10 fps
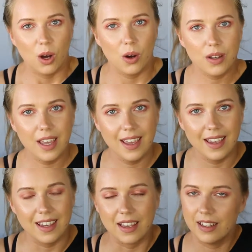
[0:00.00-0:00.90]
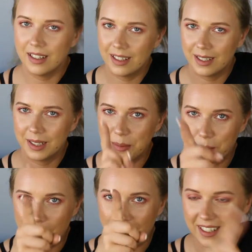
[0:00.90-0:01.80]
Okay,
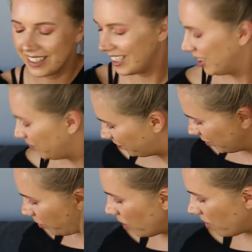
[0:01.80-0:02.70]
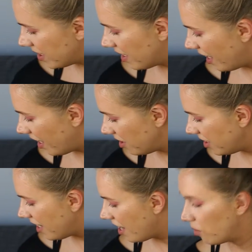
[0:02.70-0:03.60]
back. Where was I?
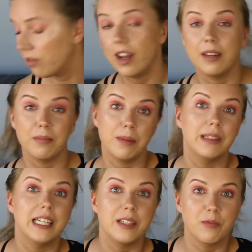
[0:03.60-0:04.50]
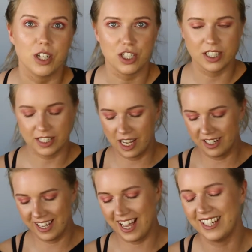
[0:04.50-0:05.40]
Yeah, right, my blending brushes.
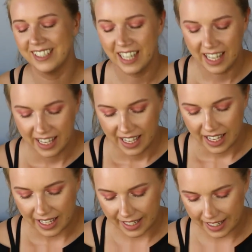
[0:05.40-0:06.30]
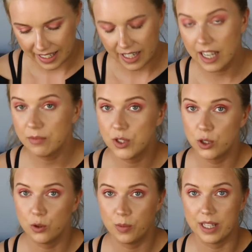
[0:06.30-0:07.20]
I have
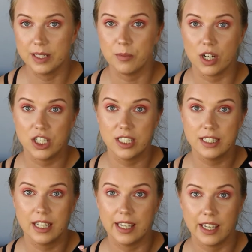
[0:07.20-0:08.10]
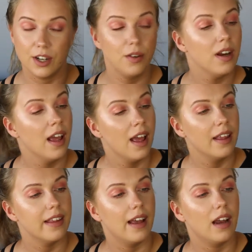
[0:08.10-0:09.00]
two blending brushes here
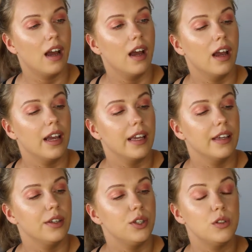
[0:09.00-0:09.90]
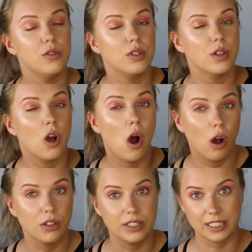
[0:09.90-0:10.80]
that I use
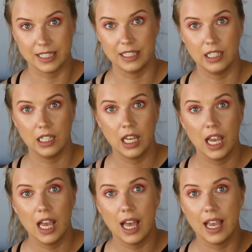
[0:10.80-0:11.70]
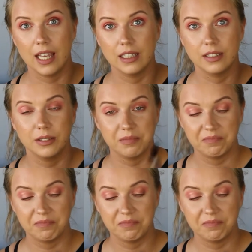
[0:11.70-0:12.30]
constantly and